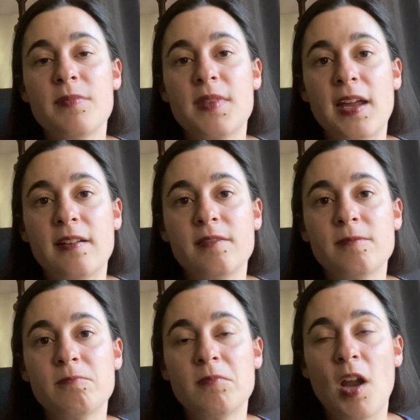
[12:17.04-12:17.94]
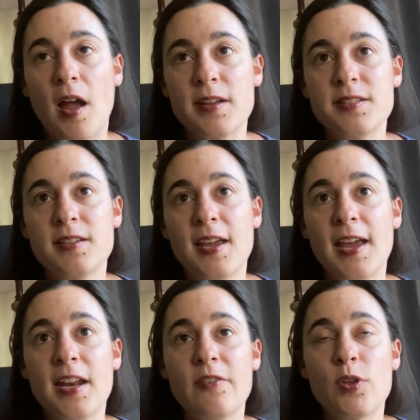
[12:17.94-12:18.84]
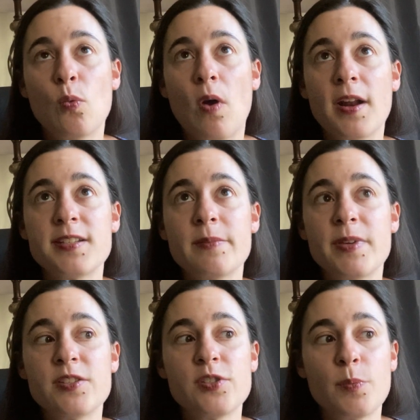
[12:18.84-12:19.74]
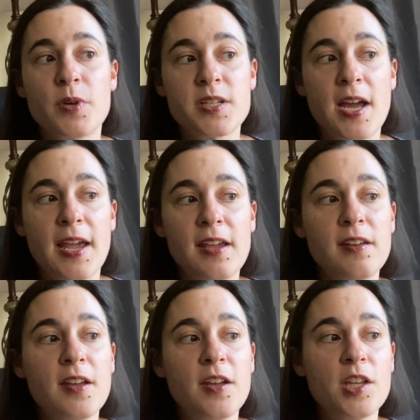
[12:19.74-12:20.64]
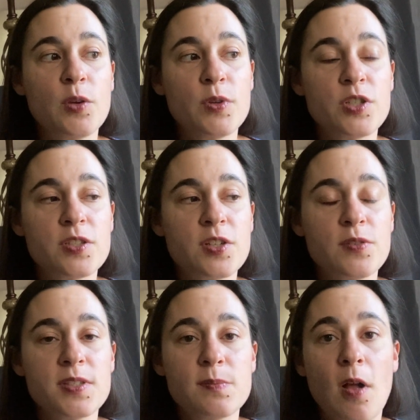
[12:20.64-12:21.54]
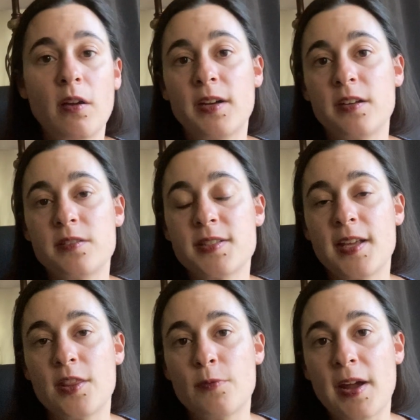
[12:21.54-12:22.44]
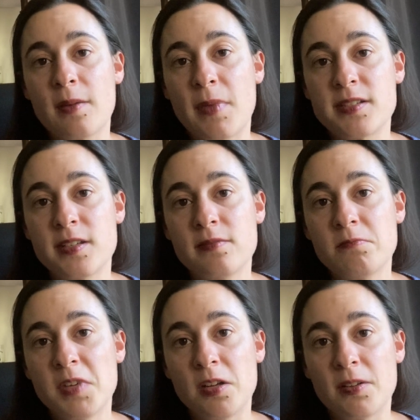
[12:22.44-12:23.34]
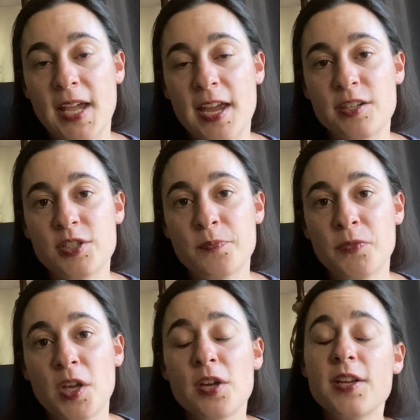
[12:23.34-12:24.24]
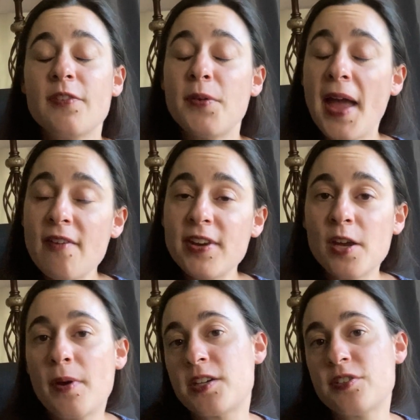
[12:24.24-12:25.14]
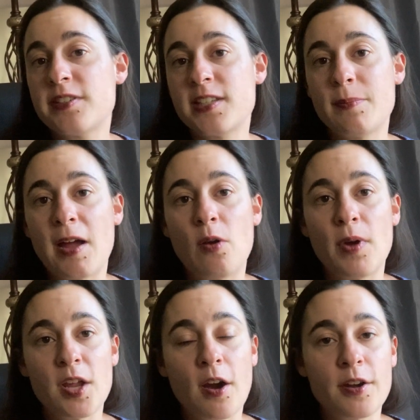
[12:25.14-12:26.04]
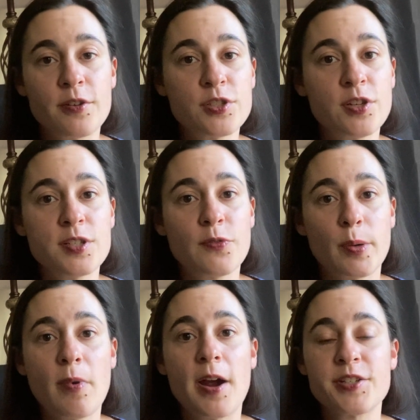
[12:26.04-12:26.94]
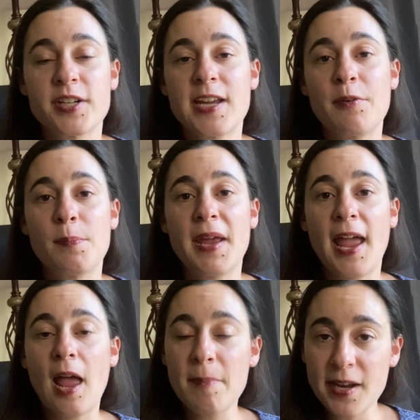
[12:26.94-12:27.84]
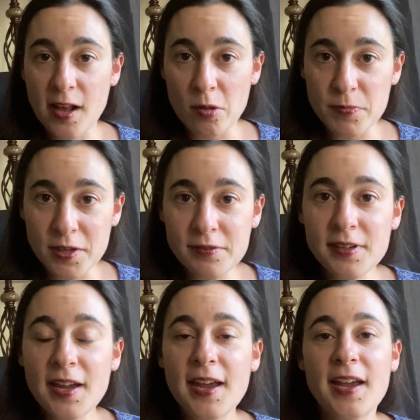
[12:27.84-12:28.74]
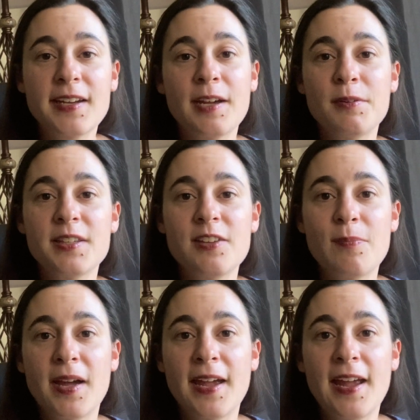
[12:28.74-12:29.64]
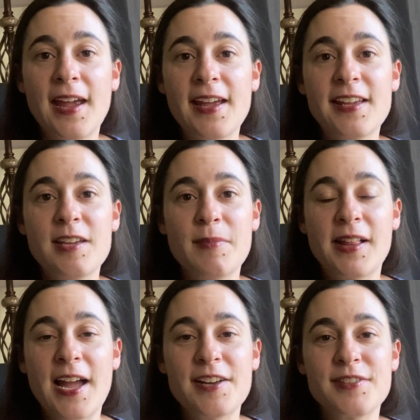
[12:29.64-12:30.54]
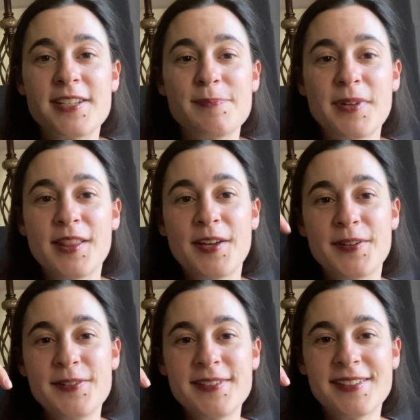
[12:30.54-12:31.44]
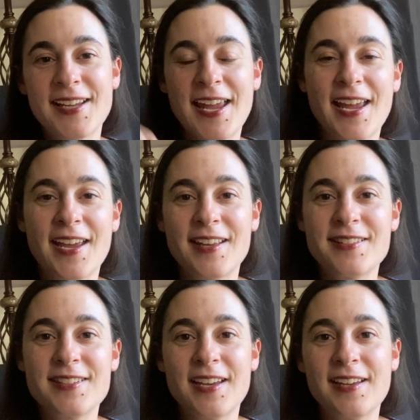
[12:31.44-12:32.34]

than not. And if you want it to be super tight, you would just use smaller needles than the recommended needle gauge. If you have any questions about what yarn you should use for a project, I would be happy to help you, and I will leave my email address below, and